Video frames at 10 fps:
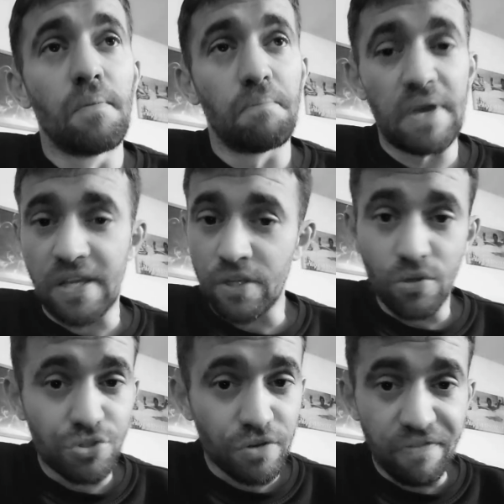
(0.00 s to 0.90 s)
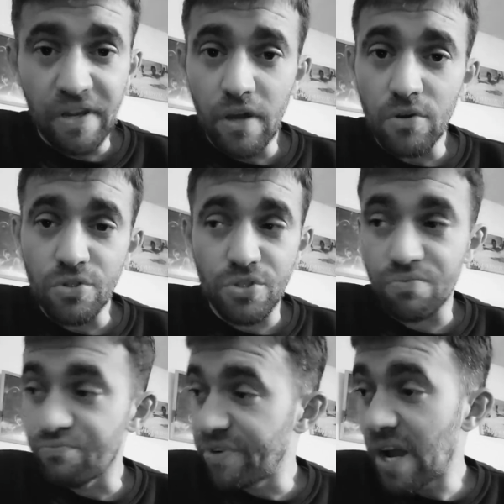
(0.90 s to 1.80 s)
making YouTube videos,
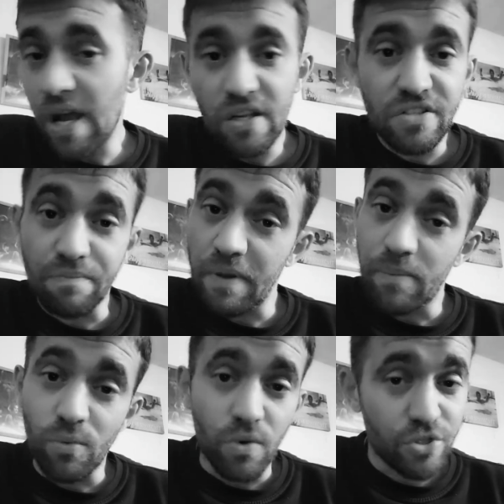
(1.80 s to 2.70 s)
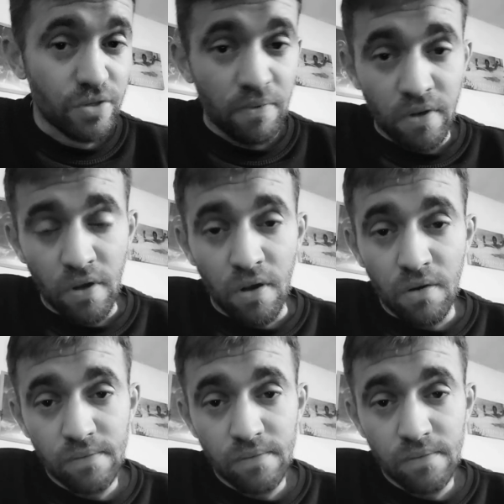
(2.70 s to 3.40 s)
regardless of people watching them or not.